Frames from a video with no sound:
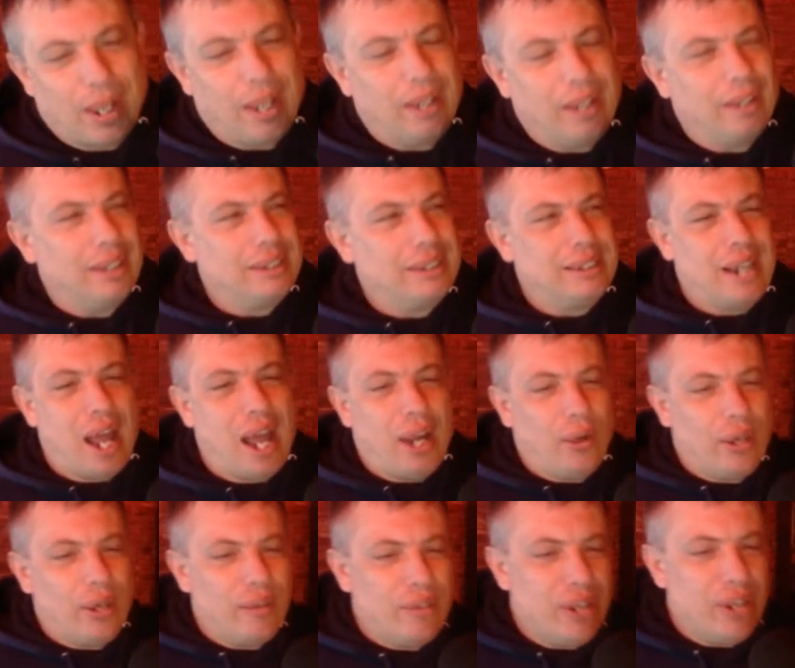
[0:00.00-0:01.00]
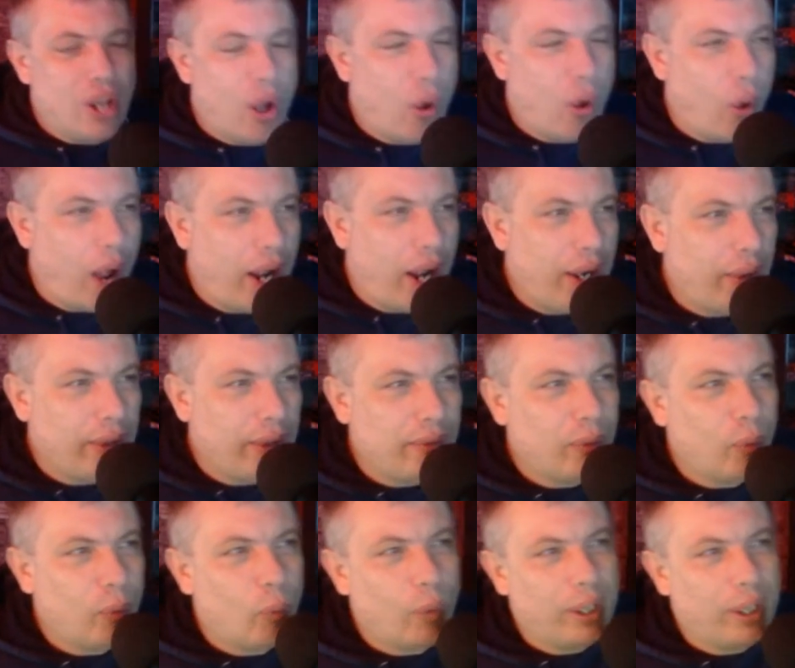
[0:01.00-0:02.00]
Listen, I don't even know. I don't
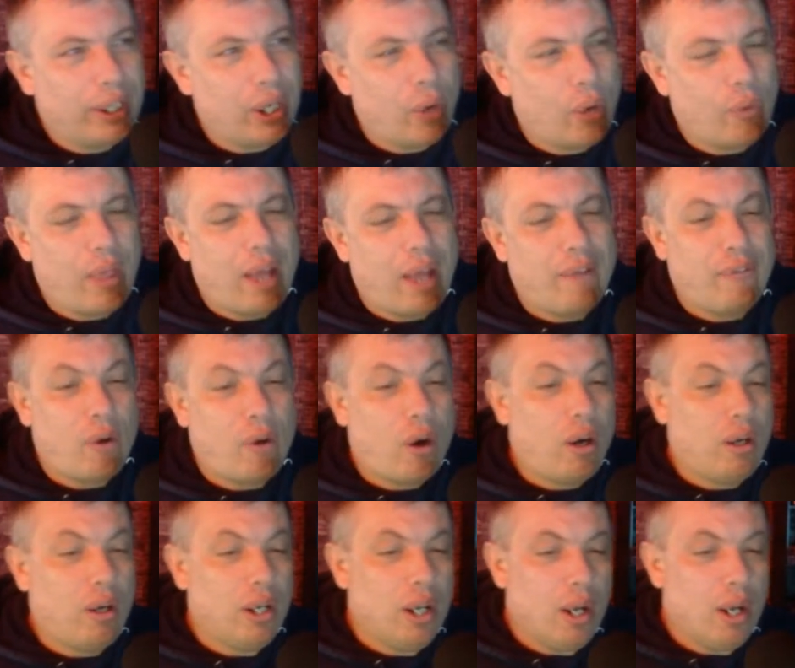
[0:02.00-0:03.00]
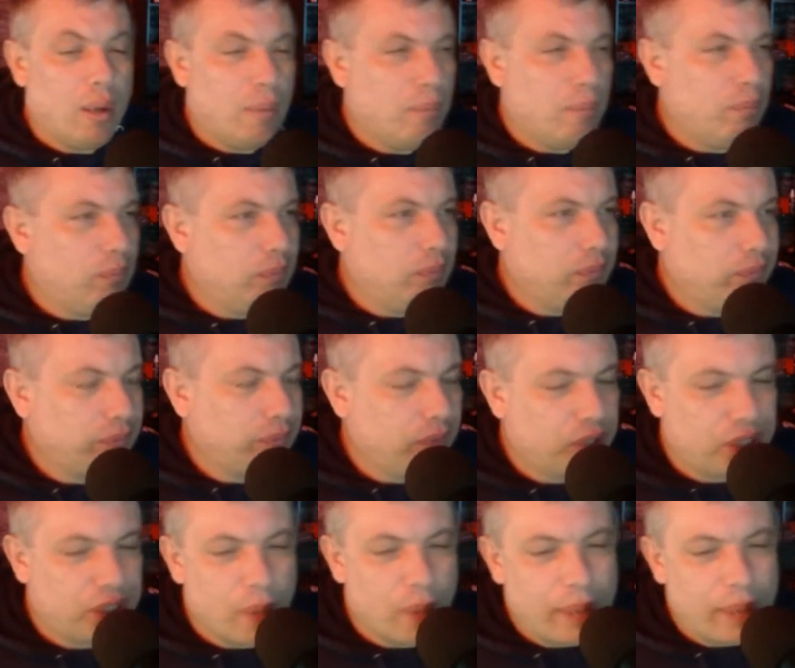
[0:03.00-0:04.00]
even want to go that far.
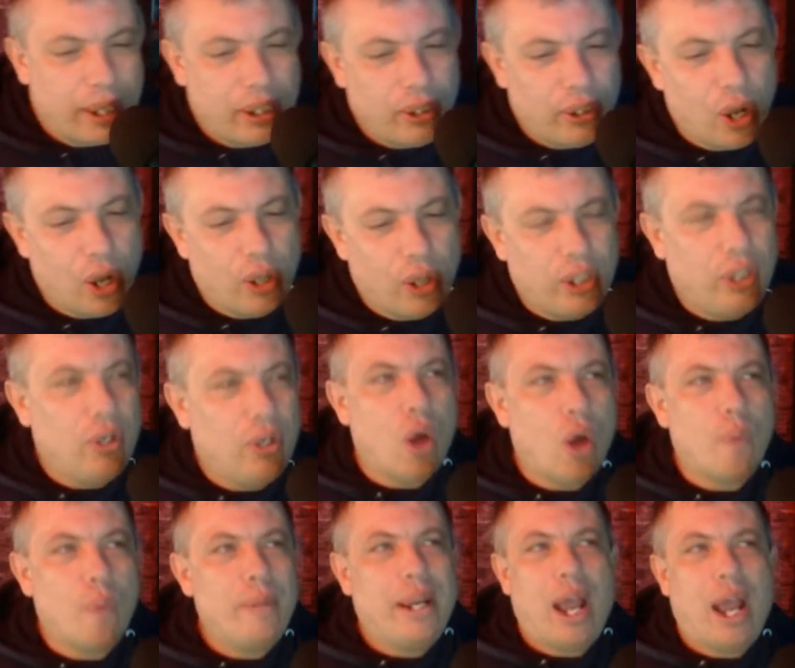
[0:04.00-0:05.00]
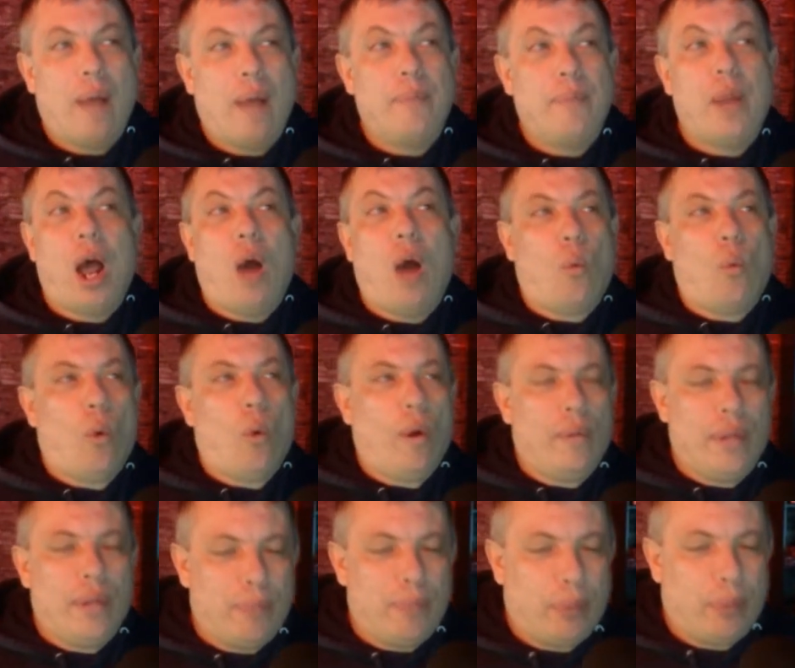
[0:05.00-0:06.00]
Snowman, you know me. I'm not one
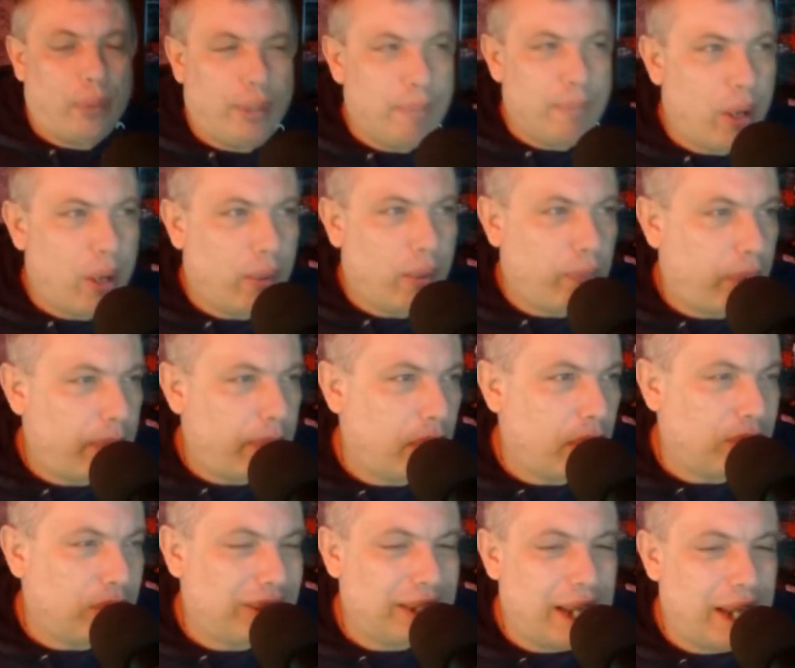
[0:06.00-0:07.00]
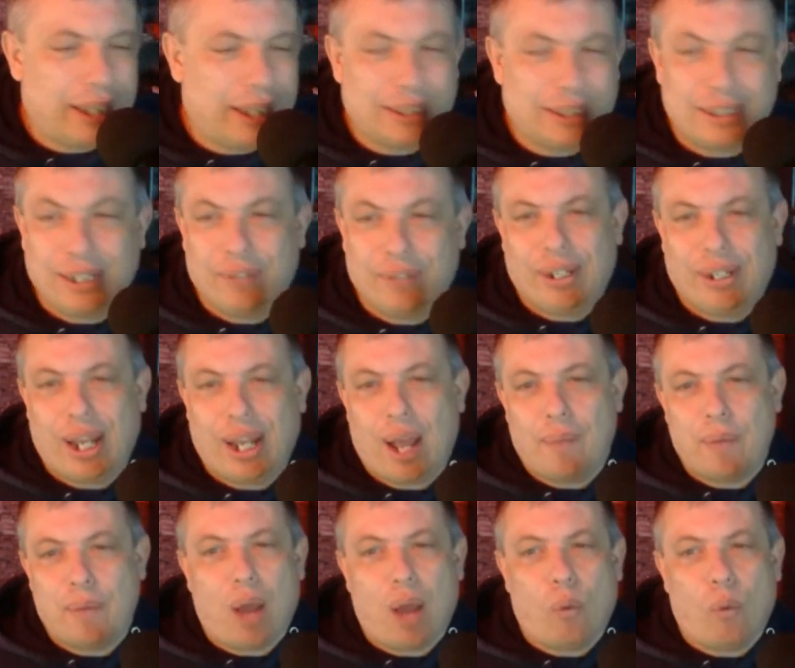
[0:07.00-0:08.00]
that promotes negativity. I'm not